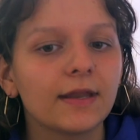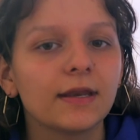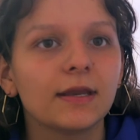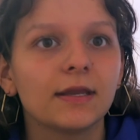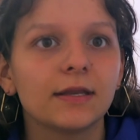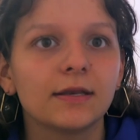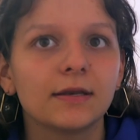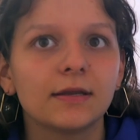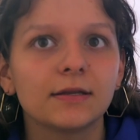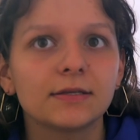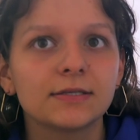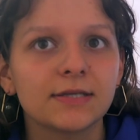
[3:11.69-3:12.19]
then
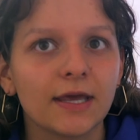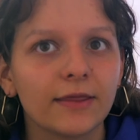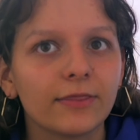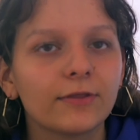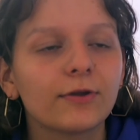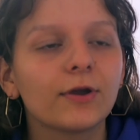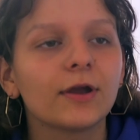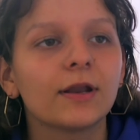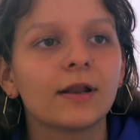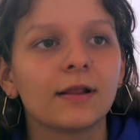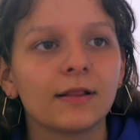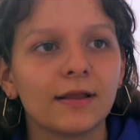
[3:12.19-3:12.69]
in
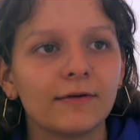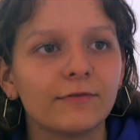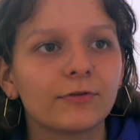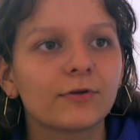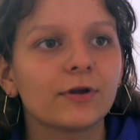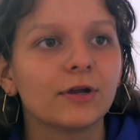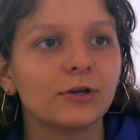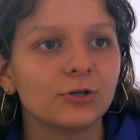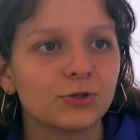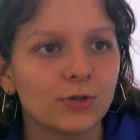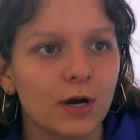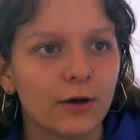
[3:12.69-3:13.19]
10th grade,
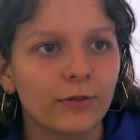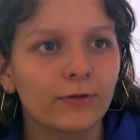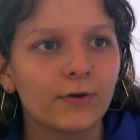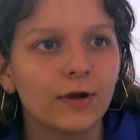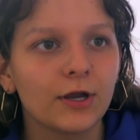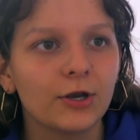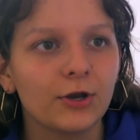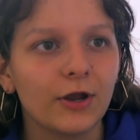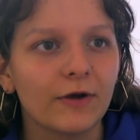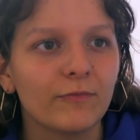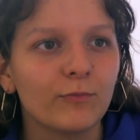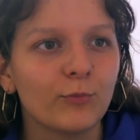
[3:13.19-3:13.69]
11th grade, and 12th
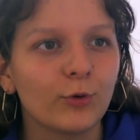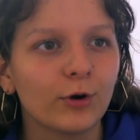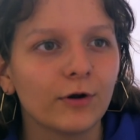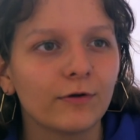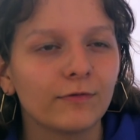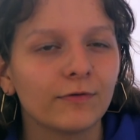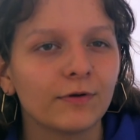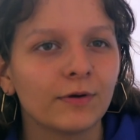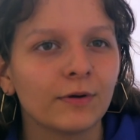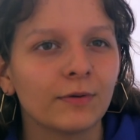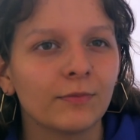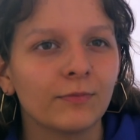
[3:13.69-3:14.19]
grade, you have more
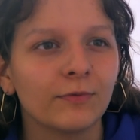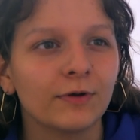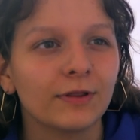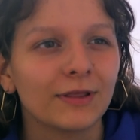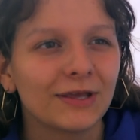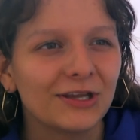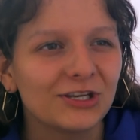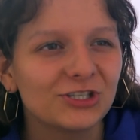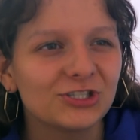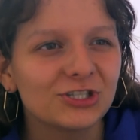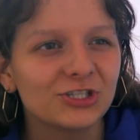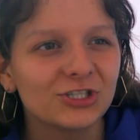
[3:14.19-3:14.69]
of a
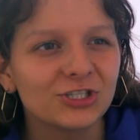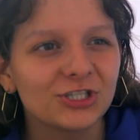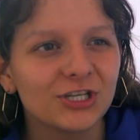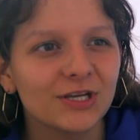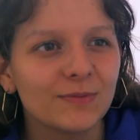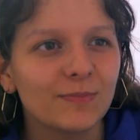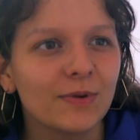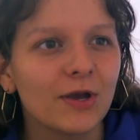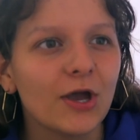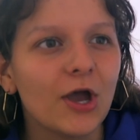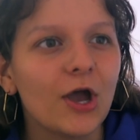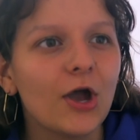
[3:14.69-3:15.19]

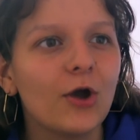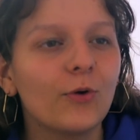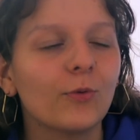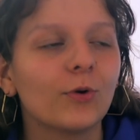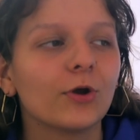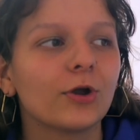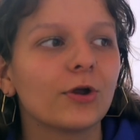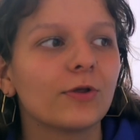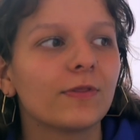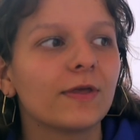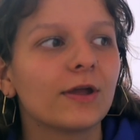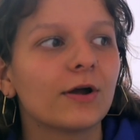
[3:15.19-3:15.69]
relationship
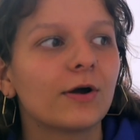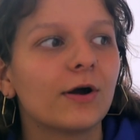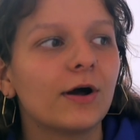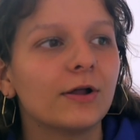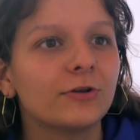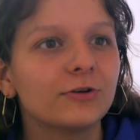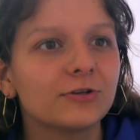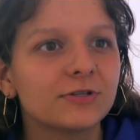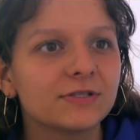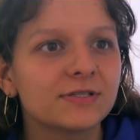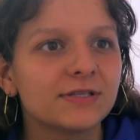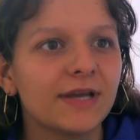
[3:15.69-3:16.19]
where they'll
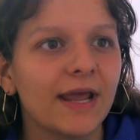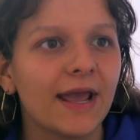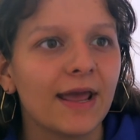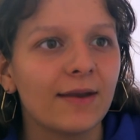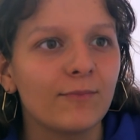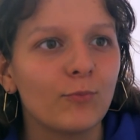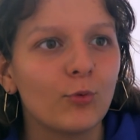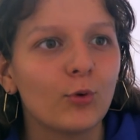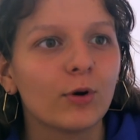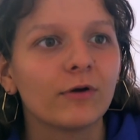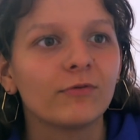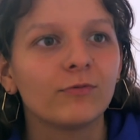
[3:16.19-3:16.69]

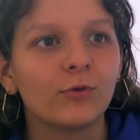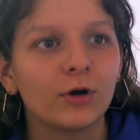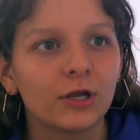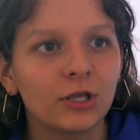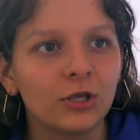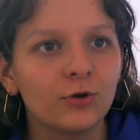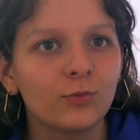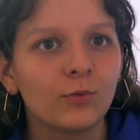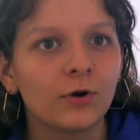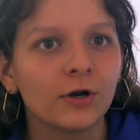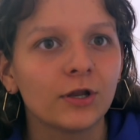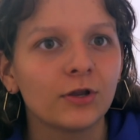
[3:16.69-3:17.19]
understand more of what
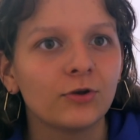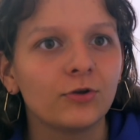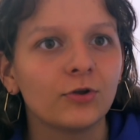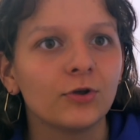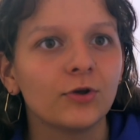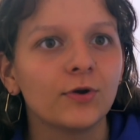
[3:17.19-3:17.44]
you want to